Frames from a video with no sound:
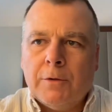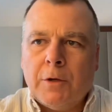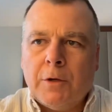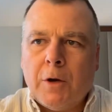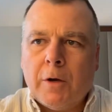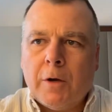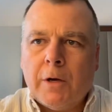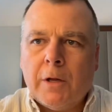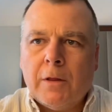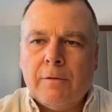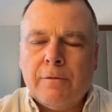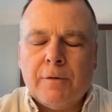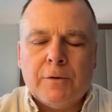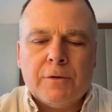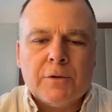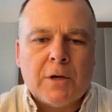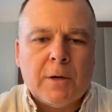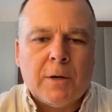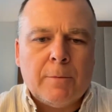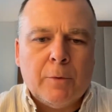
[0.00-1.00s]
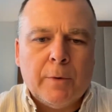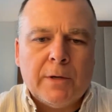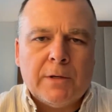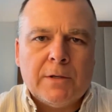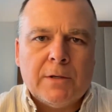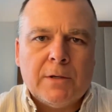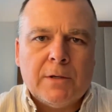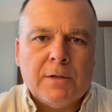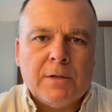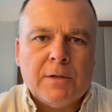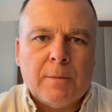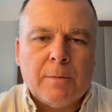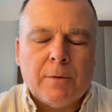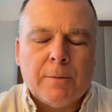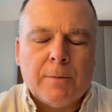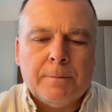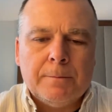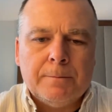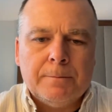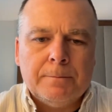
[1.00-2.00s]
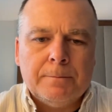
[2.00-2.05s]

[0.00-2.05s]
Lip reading: targeting the first couple weeks of December.